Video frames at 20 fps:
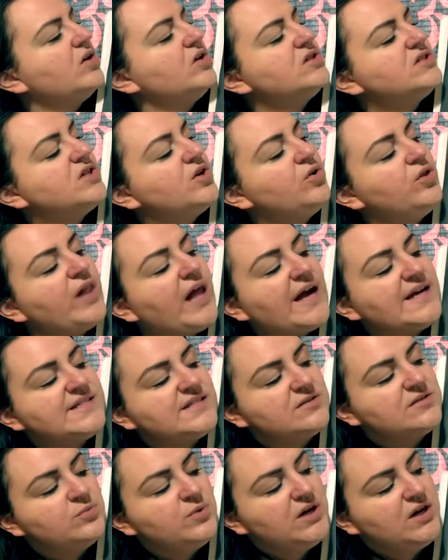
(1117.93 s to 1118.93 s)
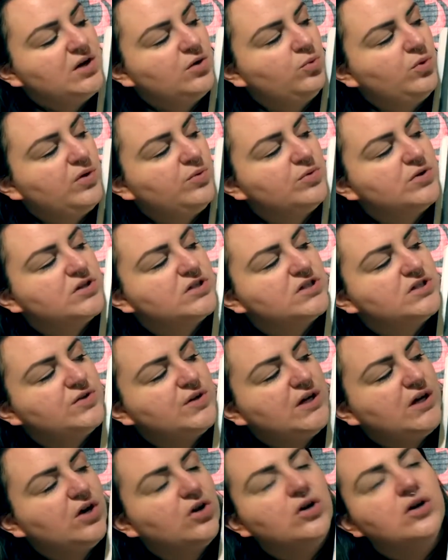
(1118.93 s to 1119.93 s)
So last week we were
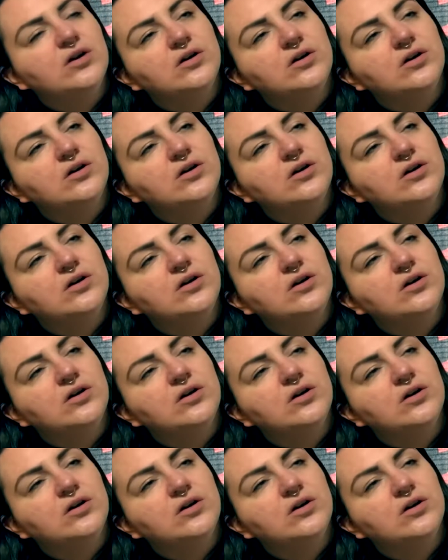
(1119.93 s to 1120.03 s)
doing,